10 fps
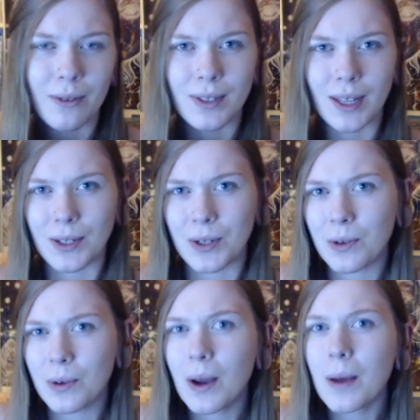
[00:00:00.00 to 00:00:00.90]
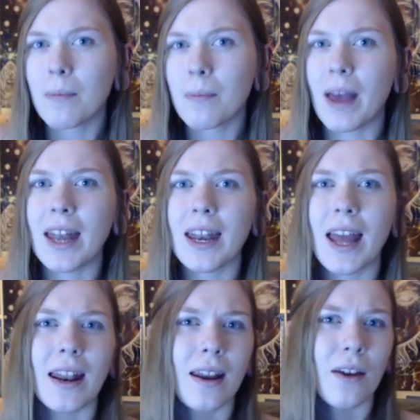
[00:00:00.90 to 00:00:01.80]
It was like 2 men
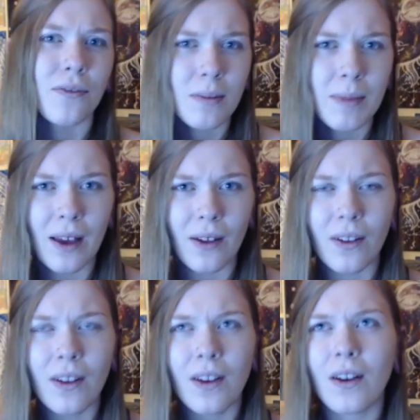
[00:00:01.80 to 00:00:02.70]
and a female,